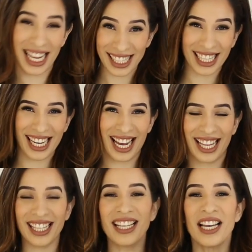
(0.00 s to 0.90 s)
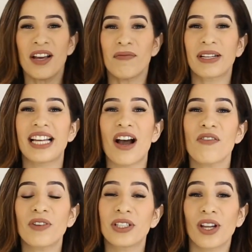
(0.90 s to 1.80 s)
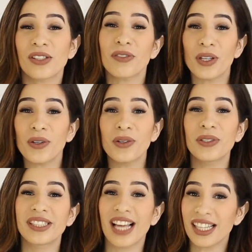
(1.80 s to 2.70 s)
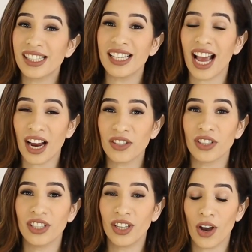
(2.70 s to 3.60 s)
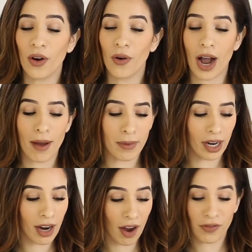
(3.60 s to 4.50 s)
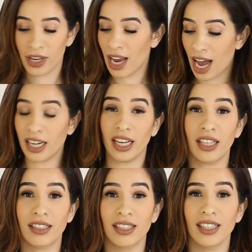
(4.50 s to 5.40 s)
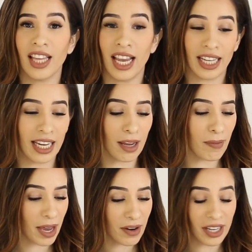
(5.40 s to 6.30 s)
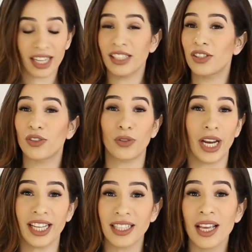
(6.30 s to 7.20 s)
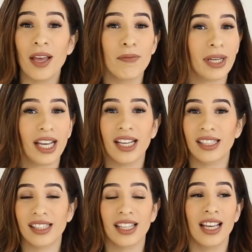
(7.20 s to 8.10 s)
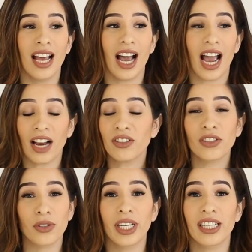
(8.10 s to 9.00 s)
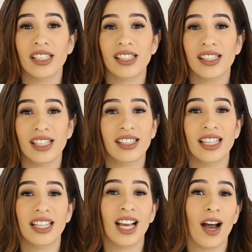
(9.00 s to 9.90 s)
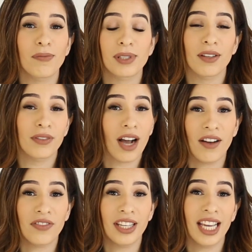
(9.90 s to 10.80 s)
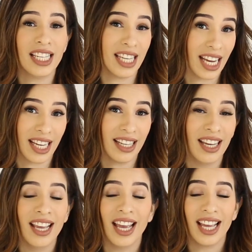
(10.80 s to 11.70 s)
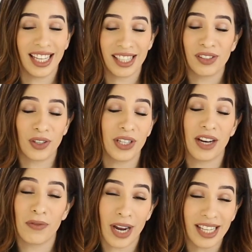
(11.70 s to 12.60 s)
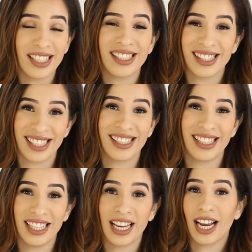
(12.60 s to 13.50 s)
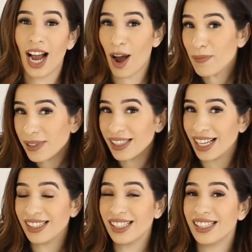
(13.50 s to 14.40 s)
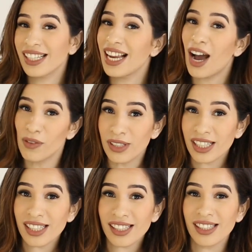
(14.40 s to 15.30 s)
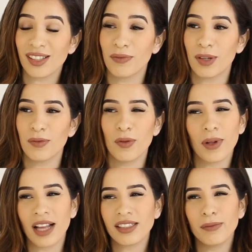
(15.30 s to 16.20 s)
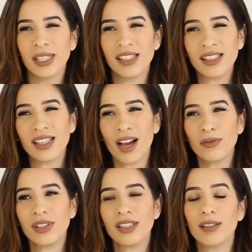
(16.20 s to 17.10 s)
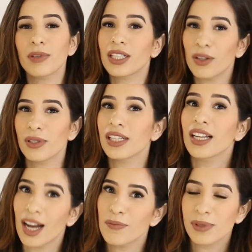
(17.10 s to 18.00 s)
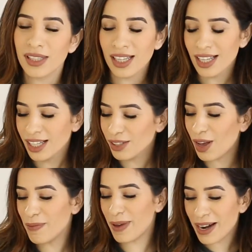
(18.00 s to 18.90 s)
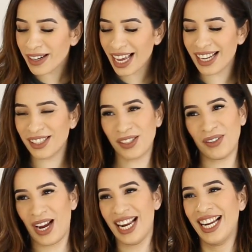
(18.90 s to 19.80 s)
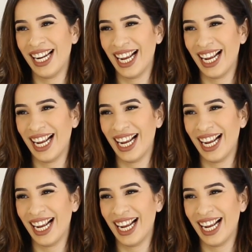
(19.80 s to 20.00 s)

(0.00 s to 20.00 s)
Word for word: that's Ariel. But now for those of you who doesn't actually know, I'm a coffee addict. Like, and I better get it straight because I actually drink sixteen cups of coffee a day. And yes, you heard that right, sixteen cups, not sixteen ounces. Sometimes people asking me, is this in ounces? I'm like, no, it's in cups. So I better get it straight.